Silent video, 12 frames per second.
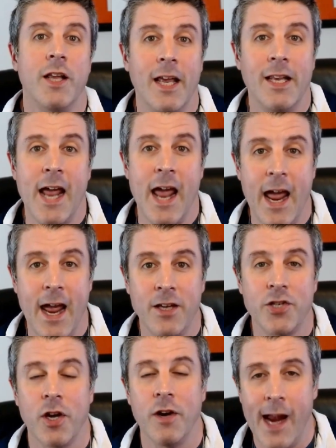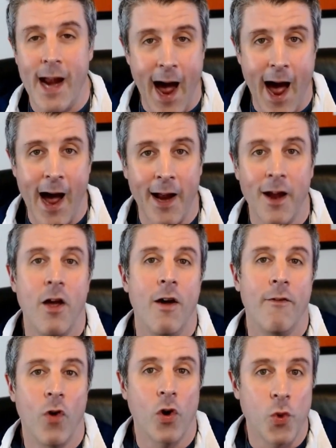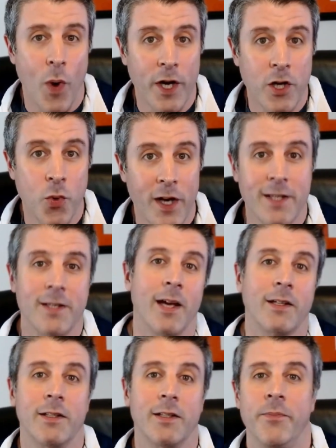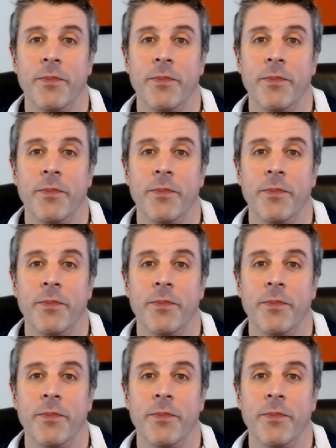in the age of AI for 2026.